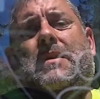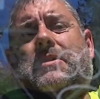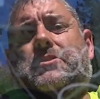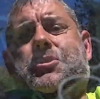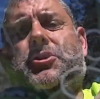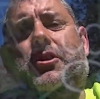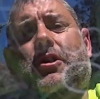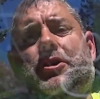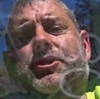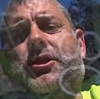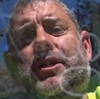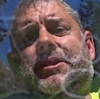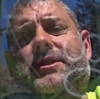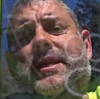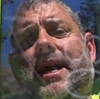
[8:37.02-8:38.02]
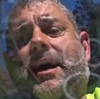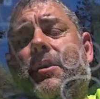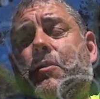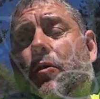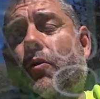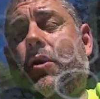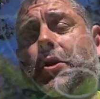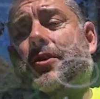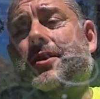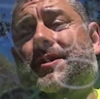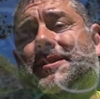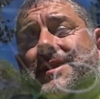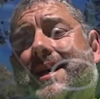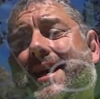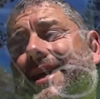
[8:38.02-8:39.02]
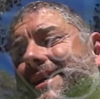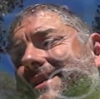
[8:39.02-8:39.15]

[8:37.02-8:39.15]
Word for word: Charge shuts down, or it could say